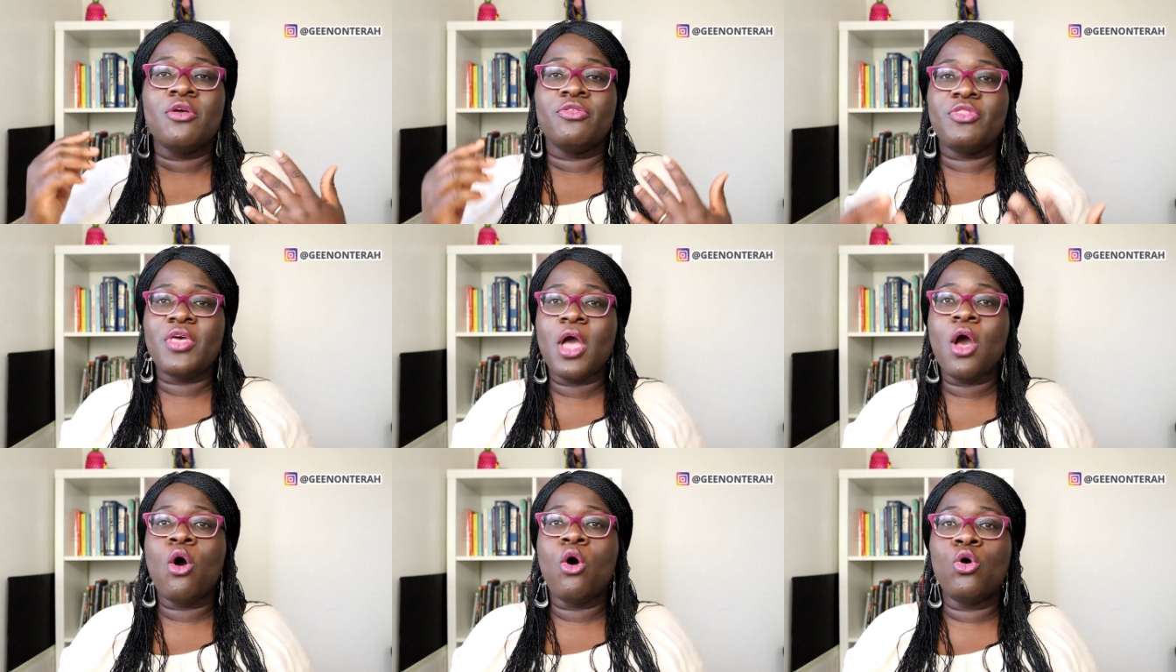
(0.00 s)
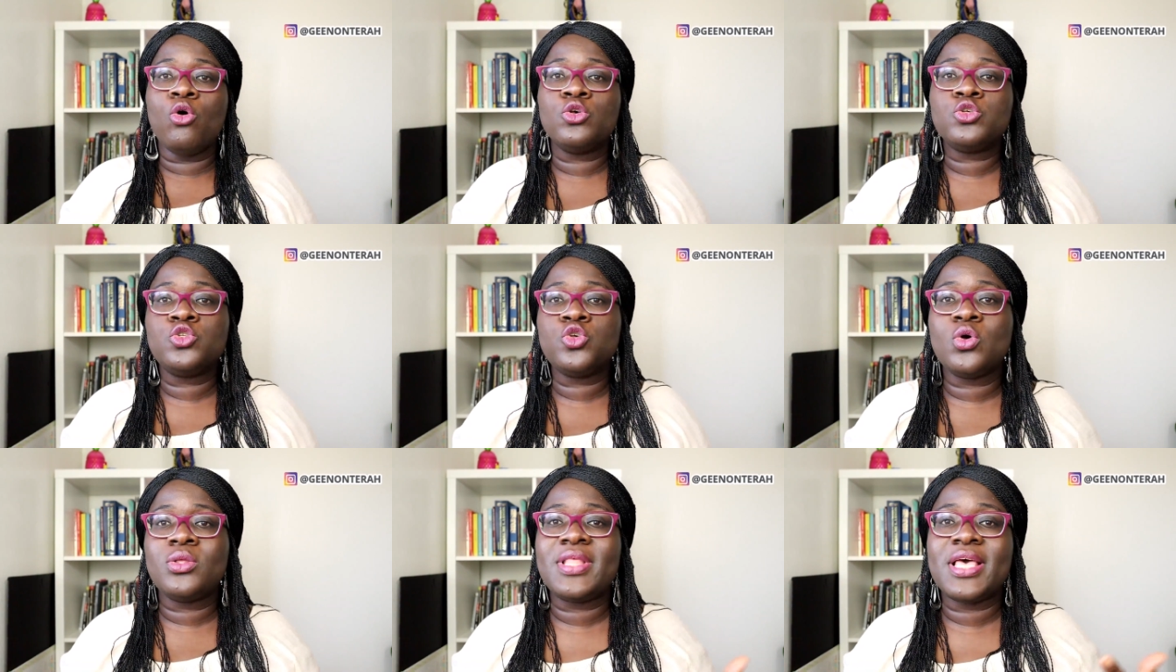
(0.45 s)
There
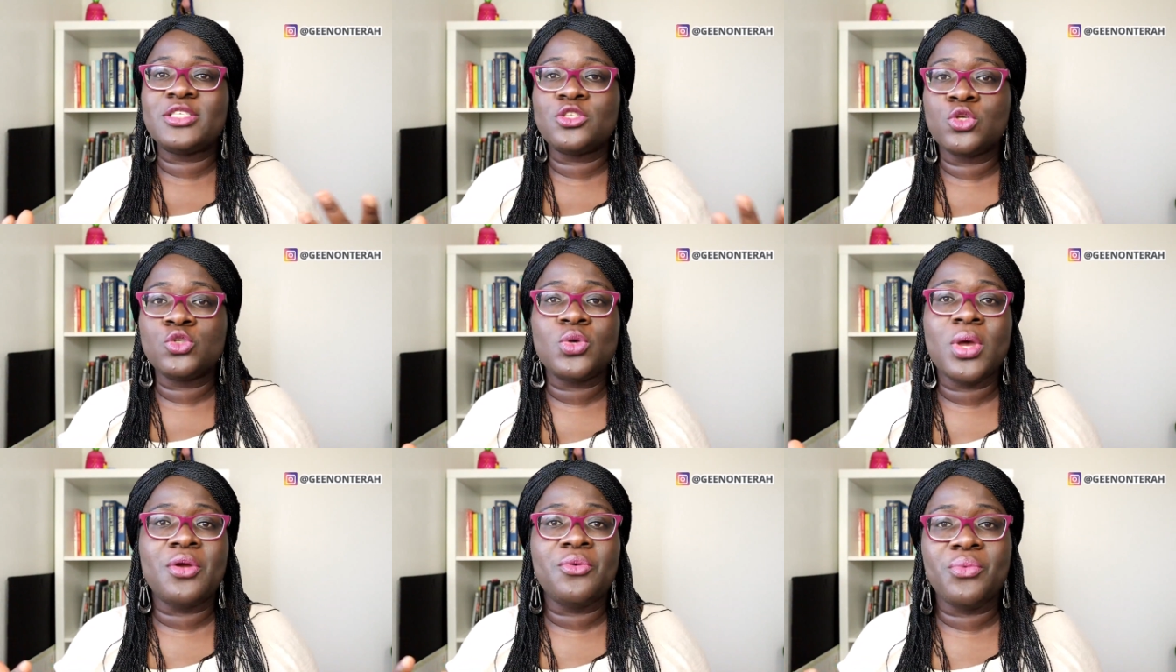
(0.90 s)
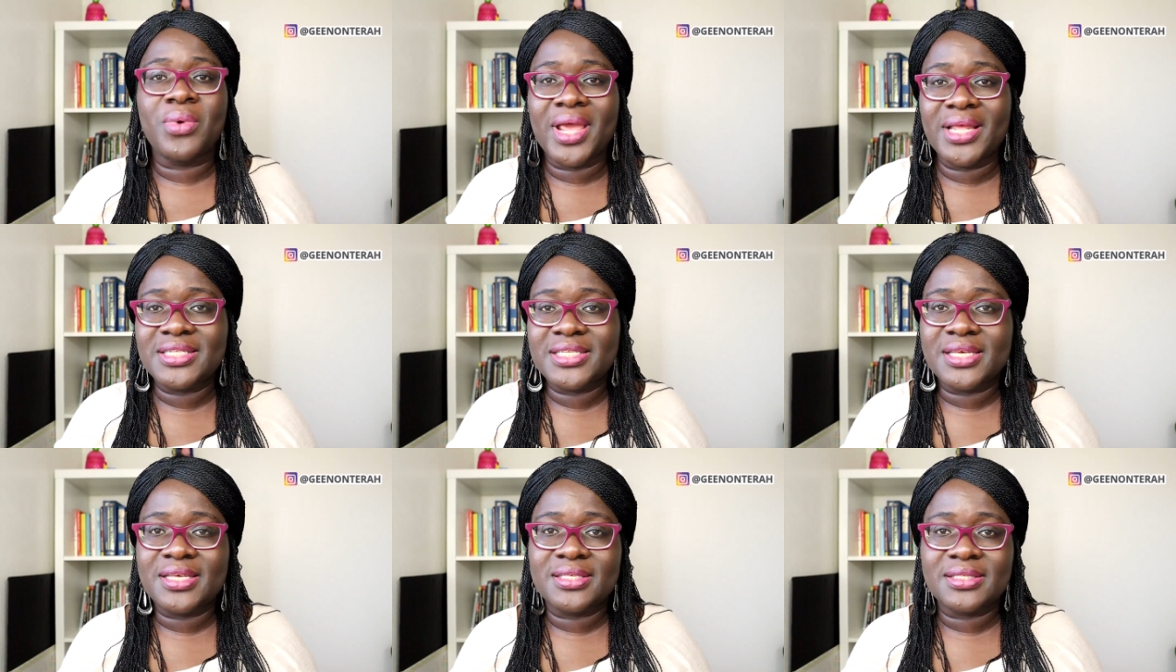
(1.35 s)
also there's also a
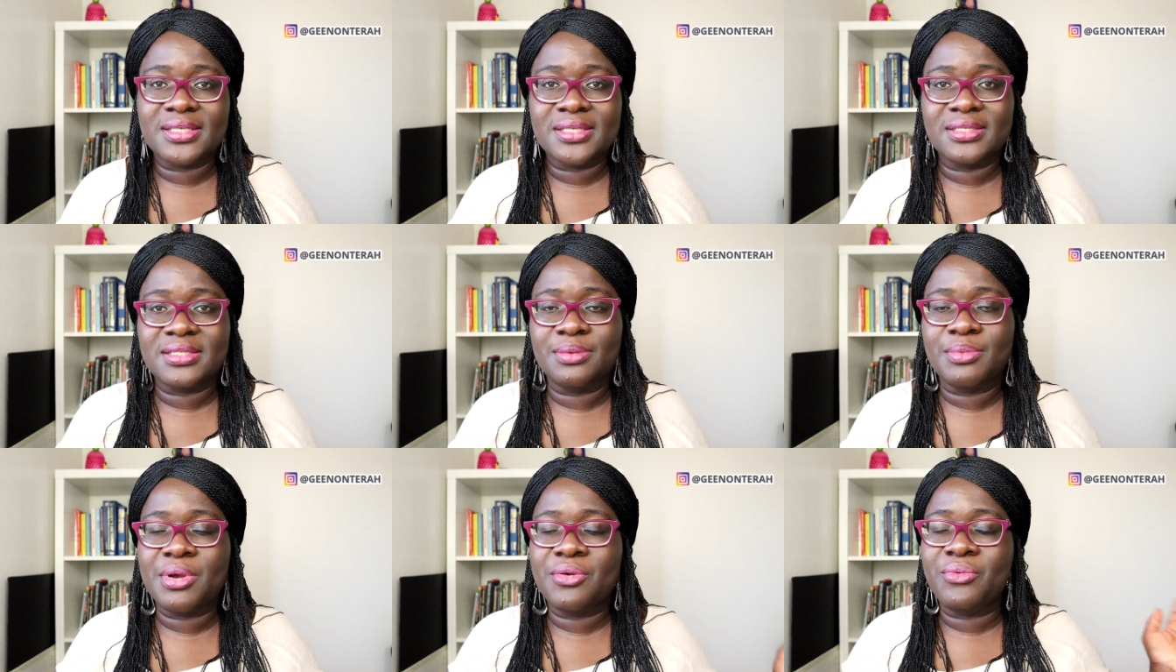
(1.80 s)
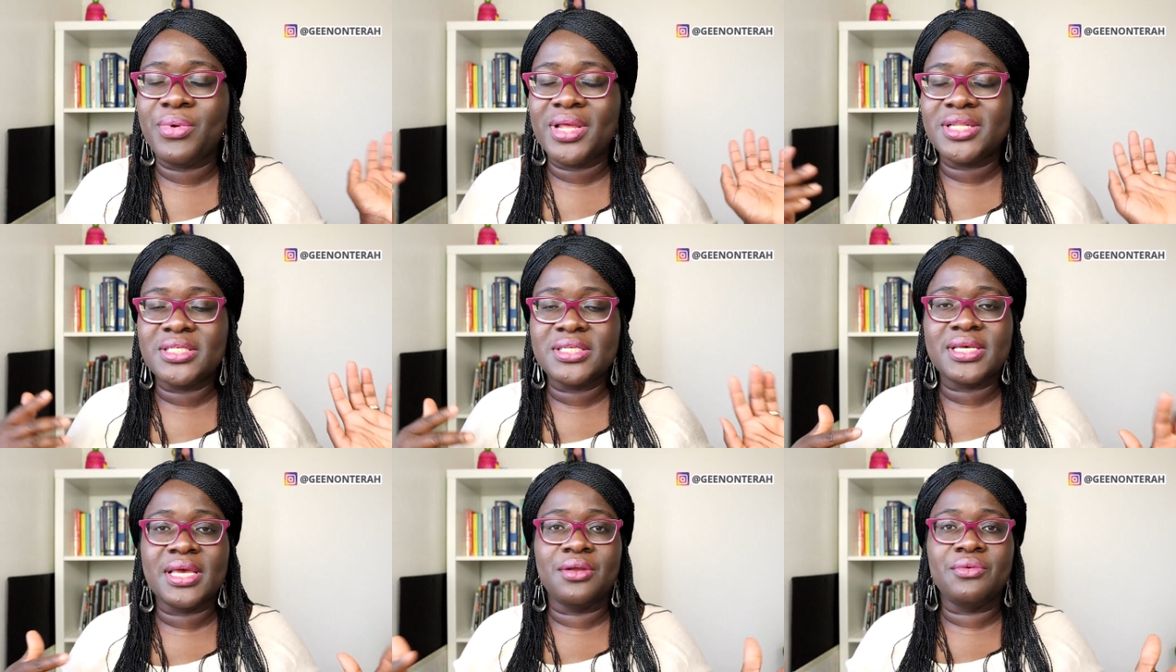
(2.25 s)
rating system, a
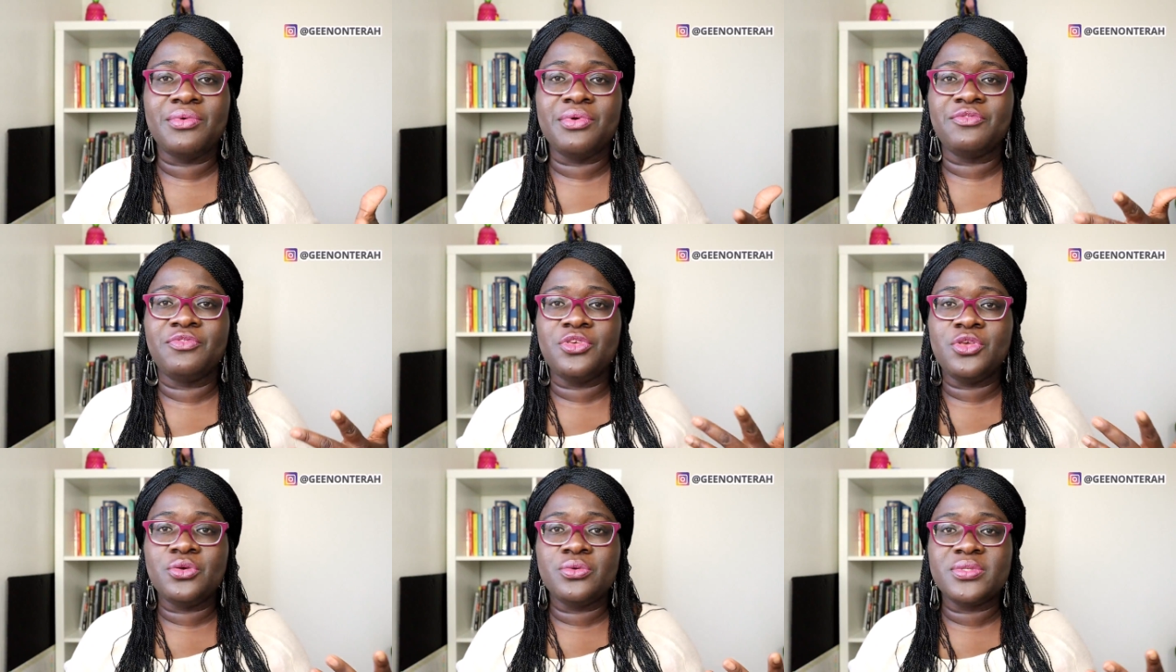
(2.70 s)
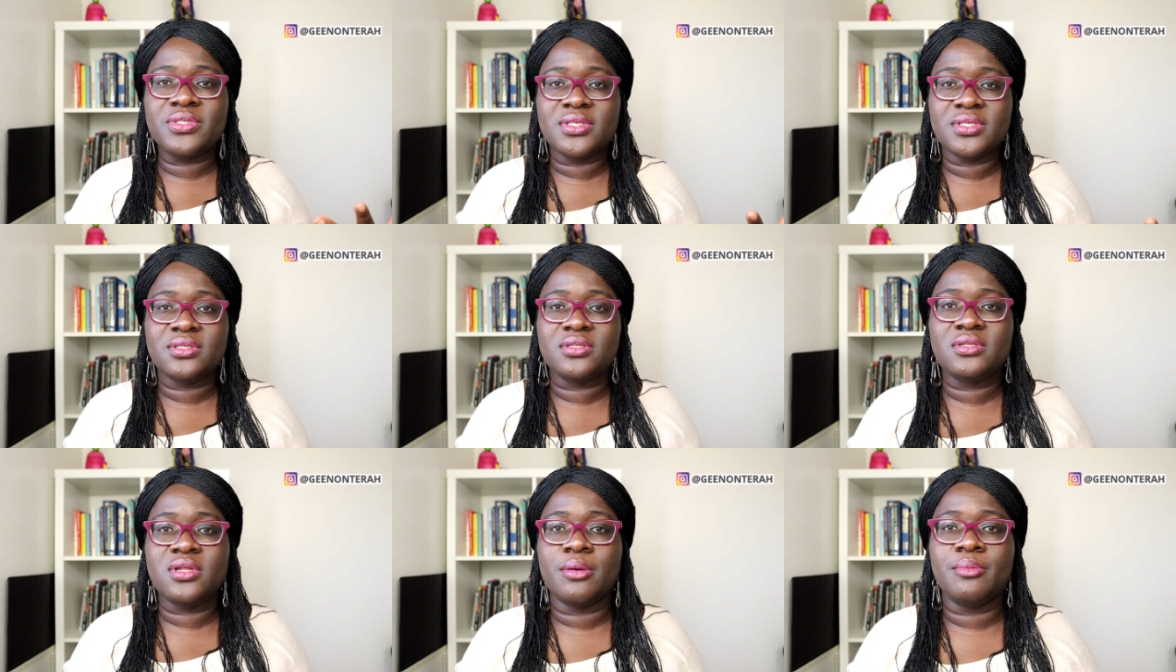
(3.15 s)
rating and review
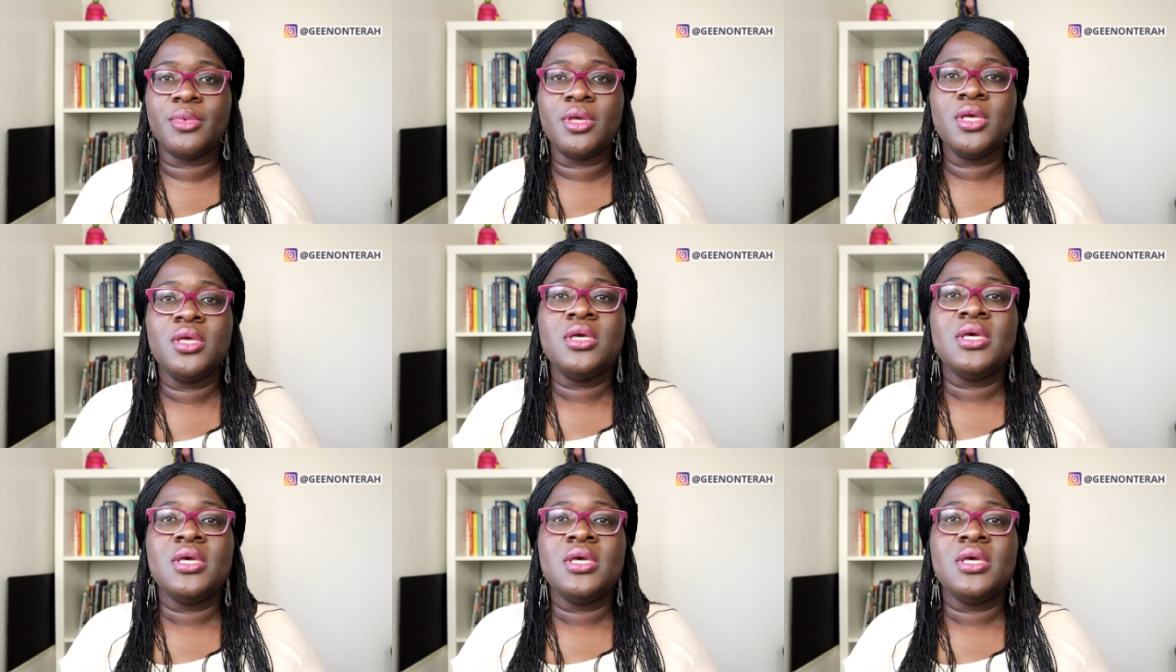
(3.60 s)
system.